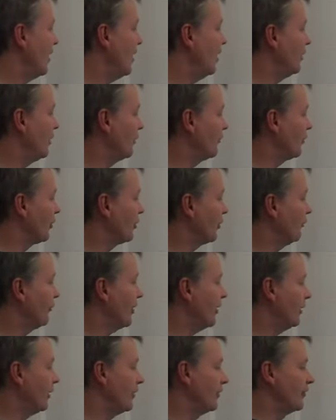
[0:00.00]
and I've got a
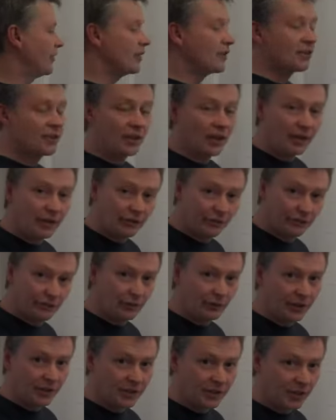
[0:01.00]
value this side of
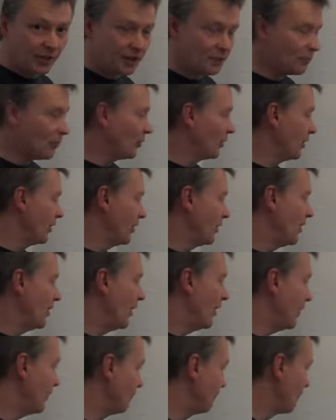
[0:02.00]
46.9.
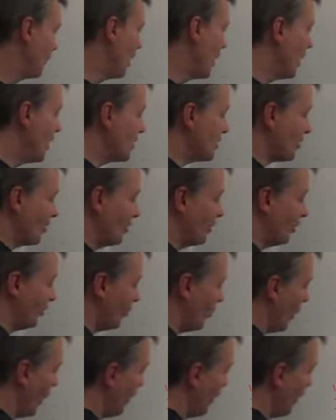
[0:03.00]
So in other